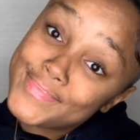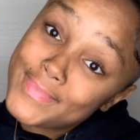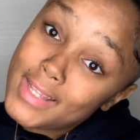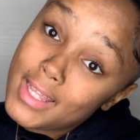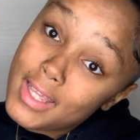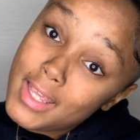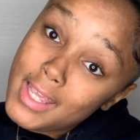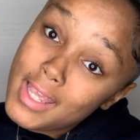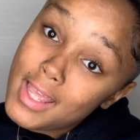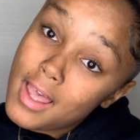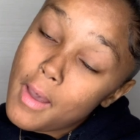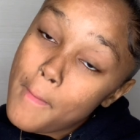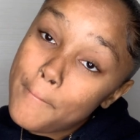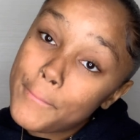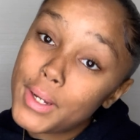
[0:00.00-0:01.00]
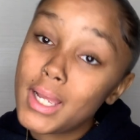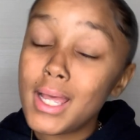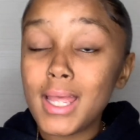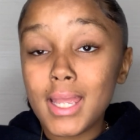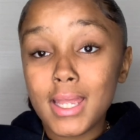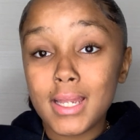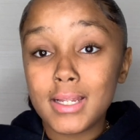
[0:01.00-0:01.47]
Yep,
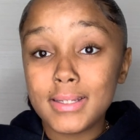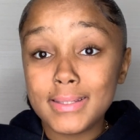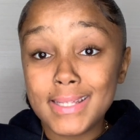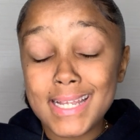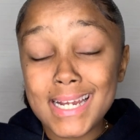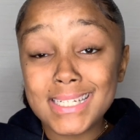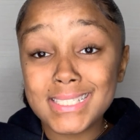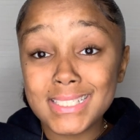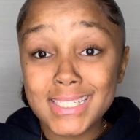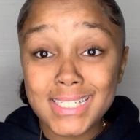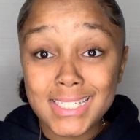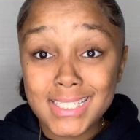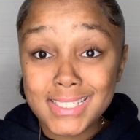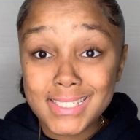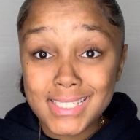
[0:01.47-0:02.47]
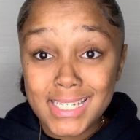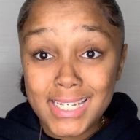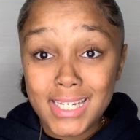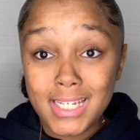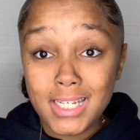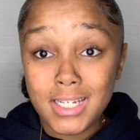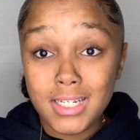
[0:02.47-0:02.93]
and that is
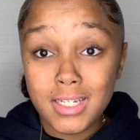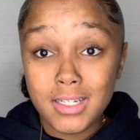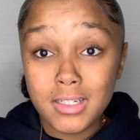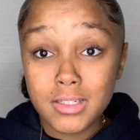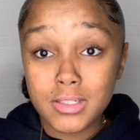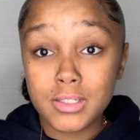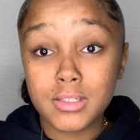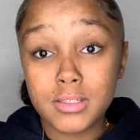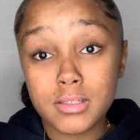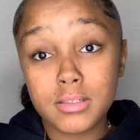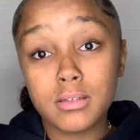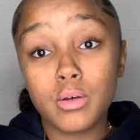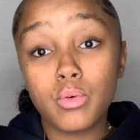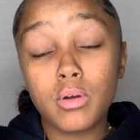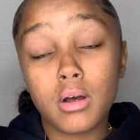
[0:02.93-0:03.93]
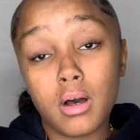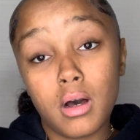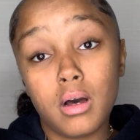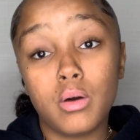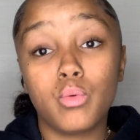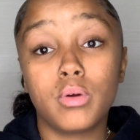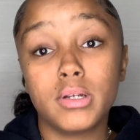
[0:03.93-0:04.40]
the
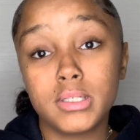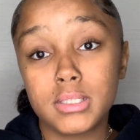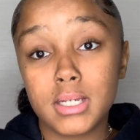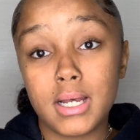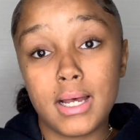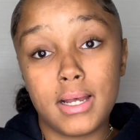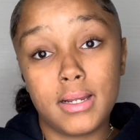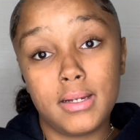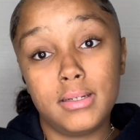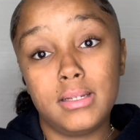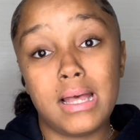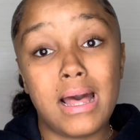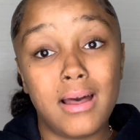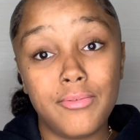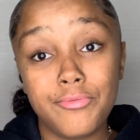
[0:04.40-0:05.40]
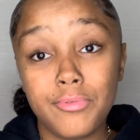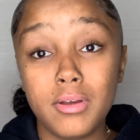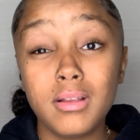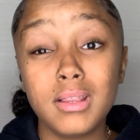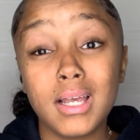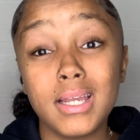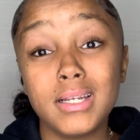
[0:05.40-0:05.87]
so-called worst kind. I feel
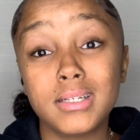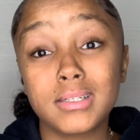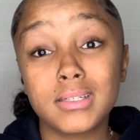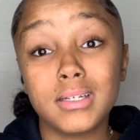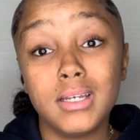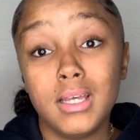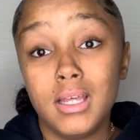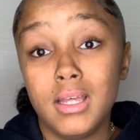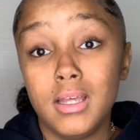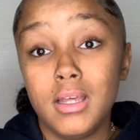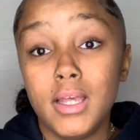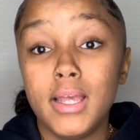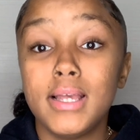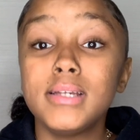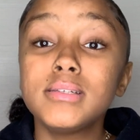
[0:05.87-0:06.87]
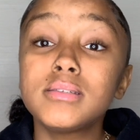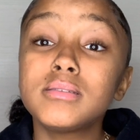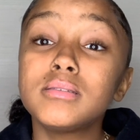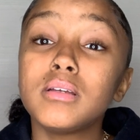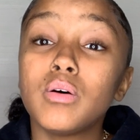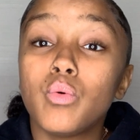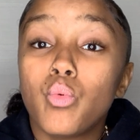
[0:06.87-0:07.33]
like it's
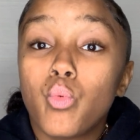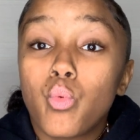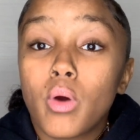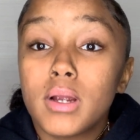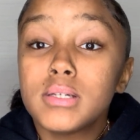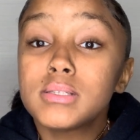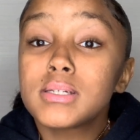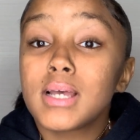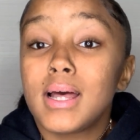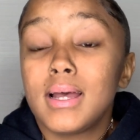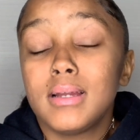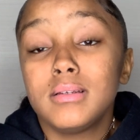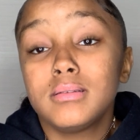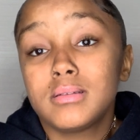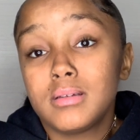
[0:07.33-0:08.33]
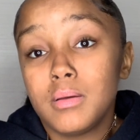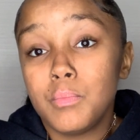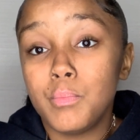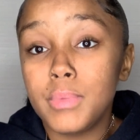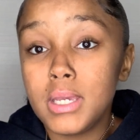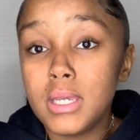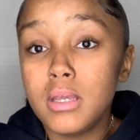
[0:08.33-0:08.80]
the worst kind to
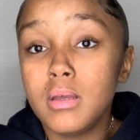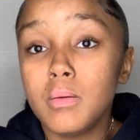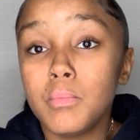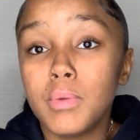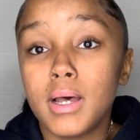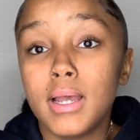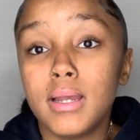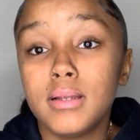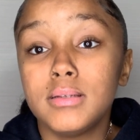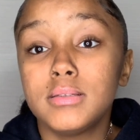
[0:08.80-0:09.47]
me, but